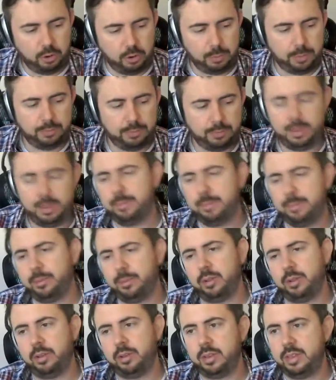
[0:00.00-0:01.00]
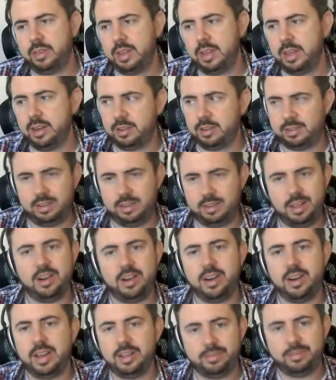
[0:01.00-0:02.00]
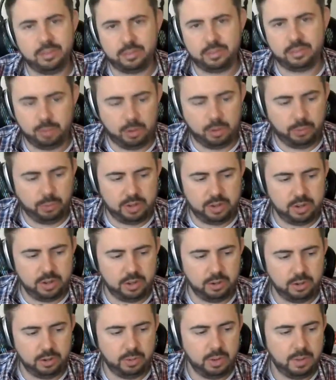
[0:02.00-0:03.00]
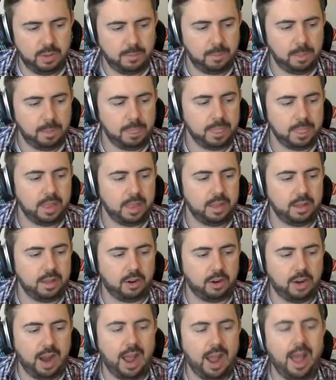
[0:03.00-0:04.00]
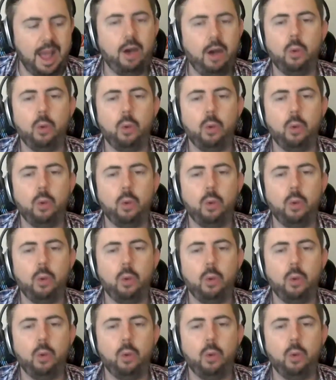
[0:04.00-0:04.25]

a group of people it's the internet. This is what we do. Are